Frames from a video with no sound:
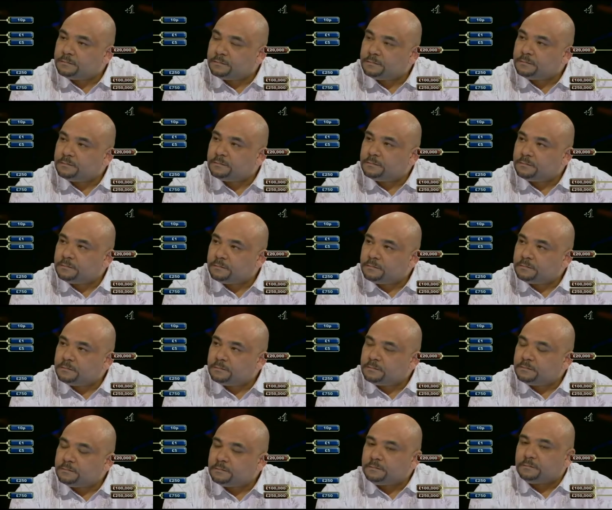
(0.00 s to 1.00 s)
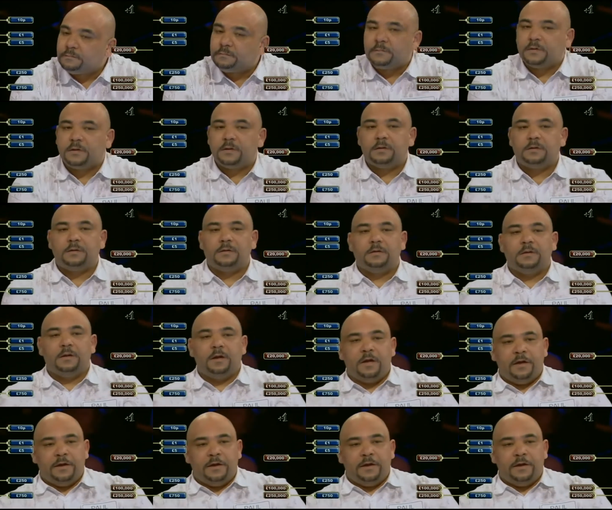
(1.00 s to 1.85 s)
(silence)